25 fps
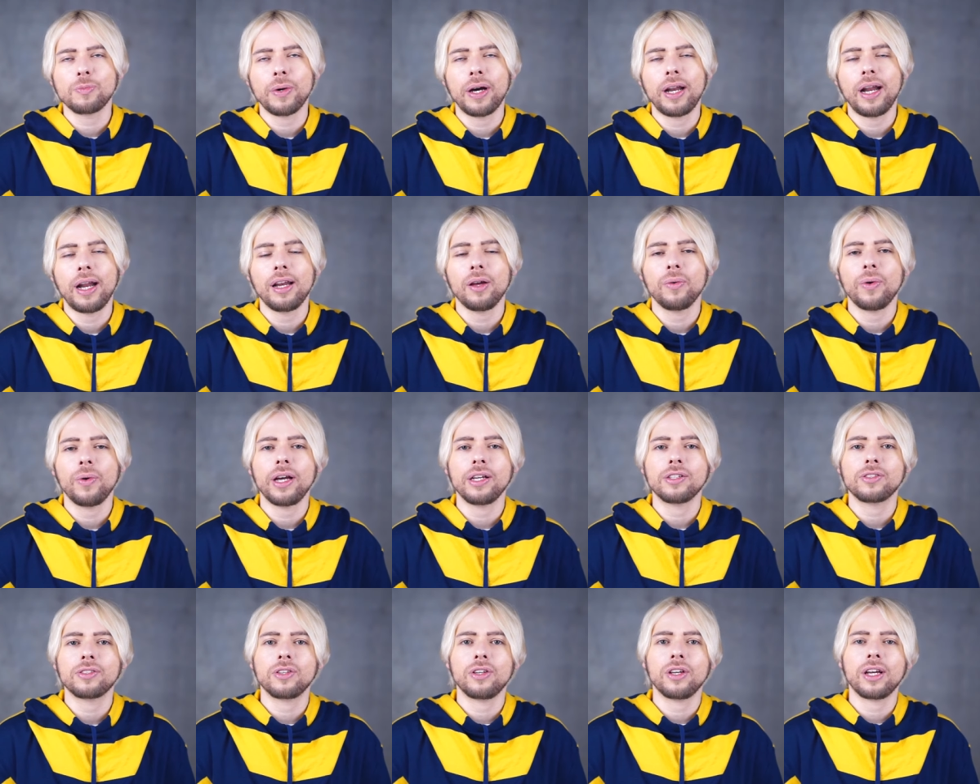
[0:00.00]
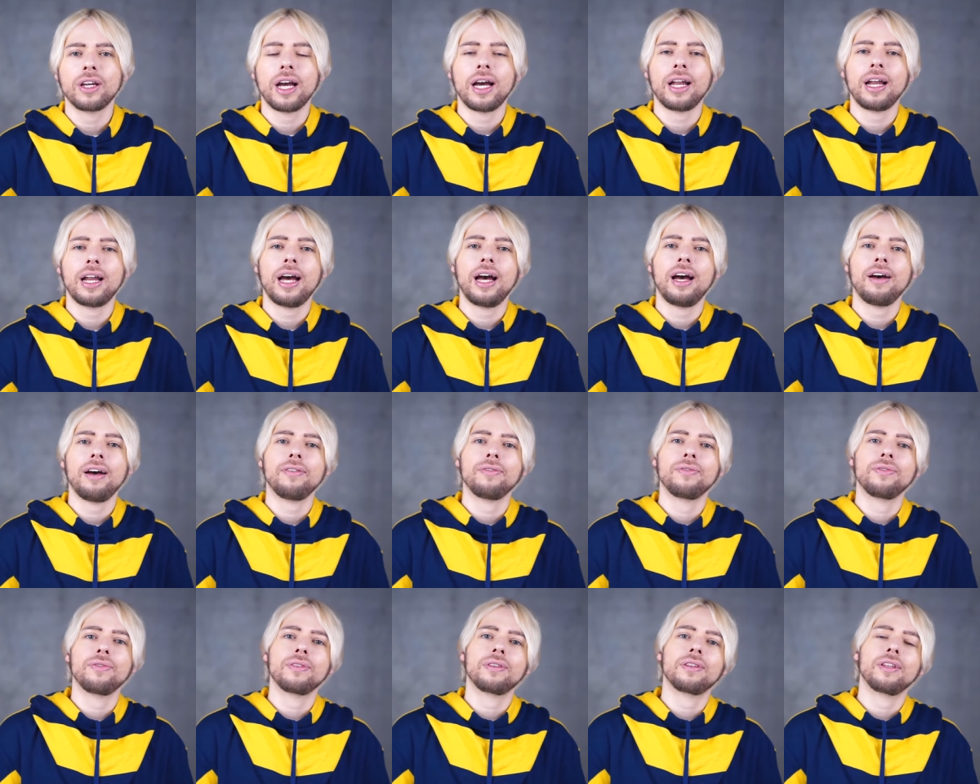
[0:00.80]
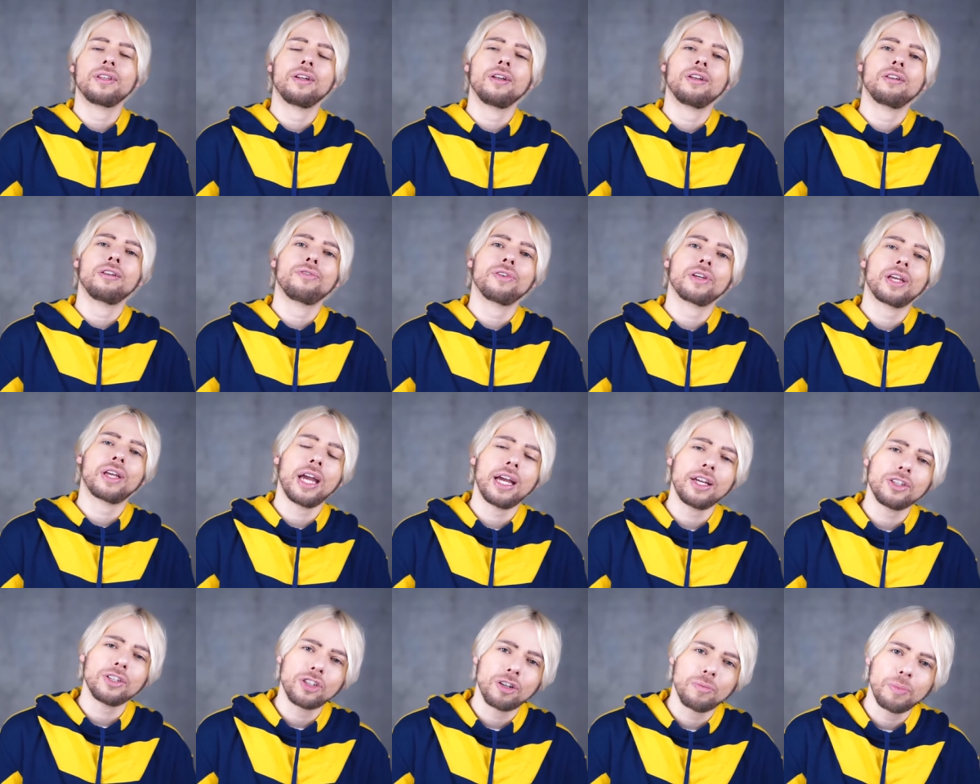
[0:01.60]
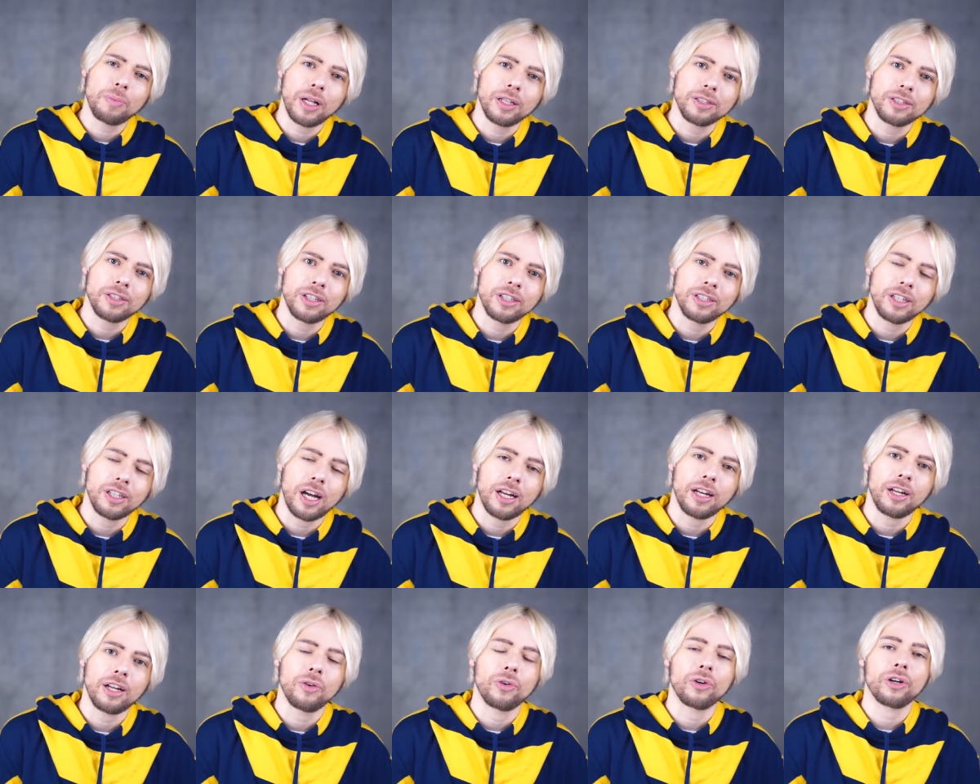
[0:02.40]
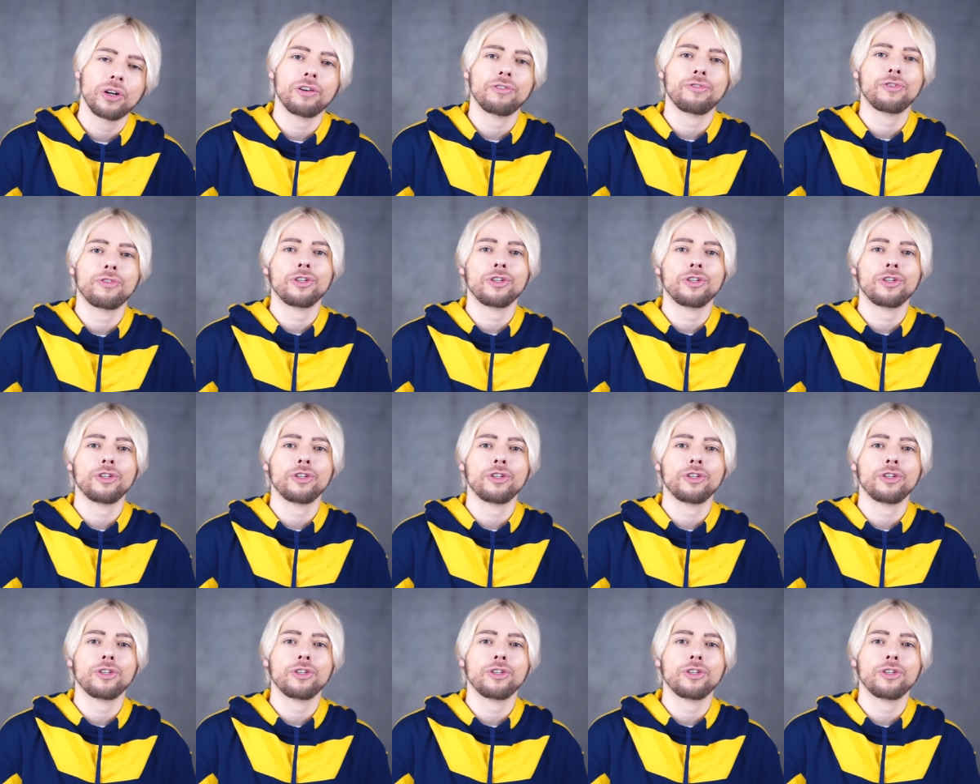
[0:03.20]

but anyway, so you gotta have the notification bell turned on in order